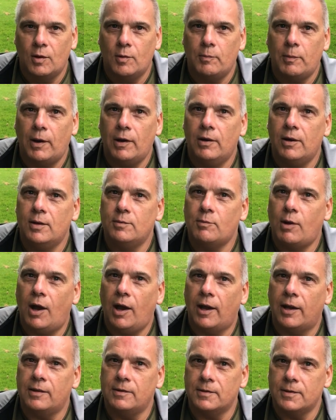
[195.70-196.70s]
Bear in
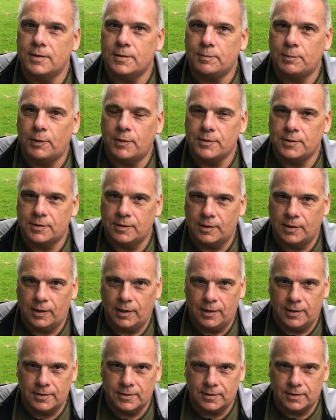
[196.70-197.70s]
mind, this person
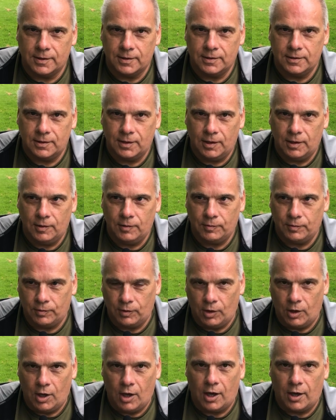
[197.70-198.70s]
is the chief
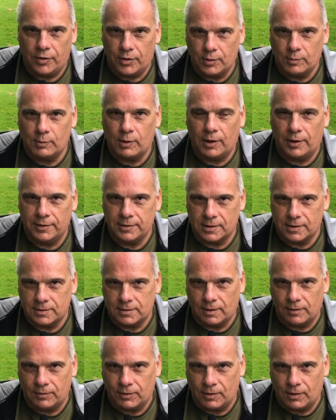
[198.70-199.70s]
ophthalmologist
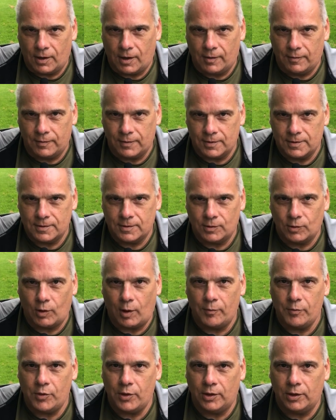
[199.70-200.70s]
of the office. So
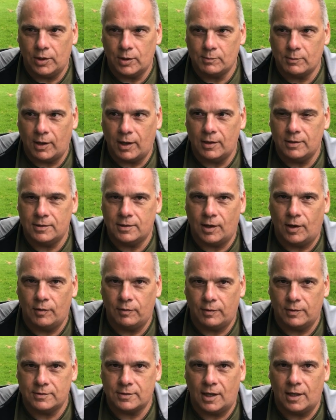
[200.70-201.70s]
I'm thinking to
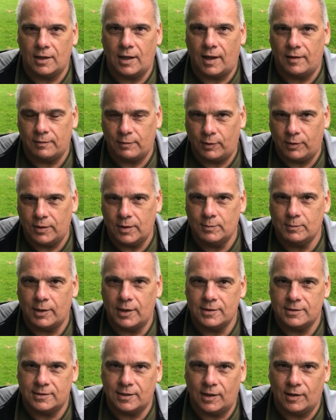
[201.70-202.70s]
myself as I laugh within
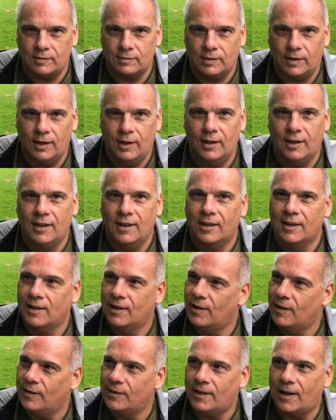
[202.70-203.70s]
myself,
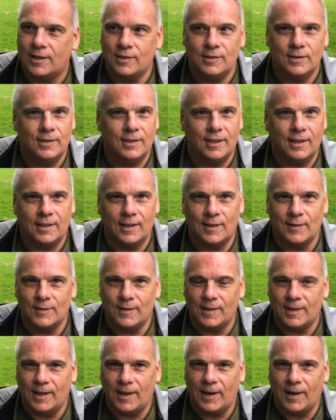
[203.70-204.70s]
"Oh God, you did a good
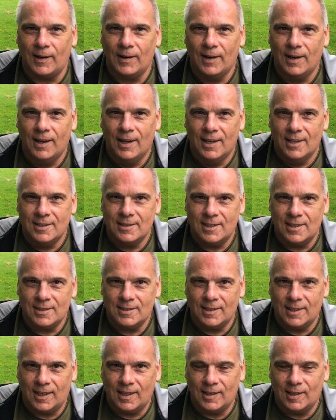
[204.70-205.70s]
one here. She's
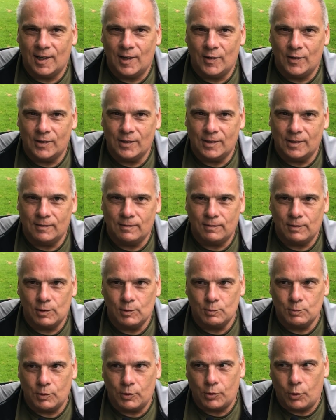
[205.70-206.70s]
going to go and
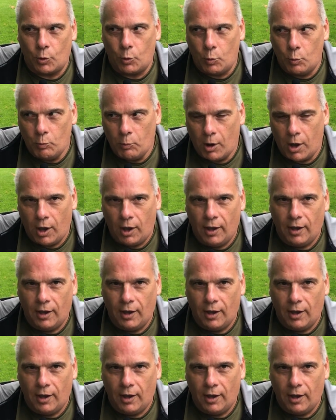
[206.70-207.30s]
confirm with whom?"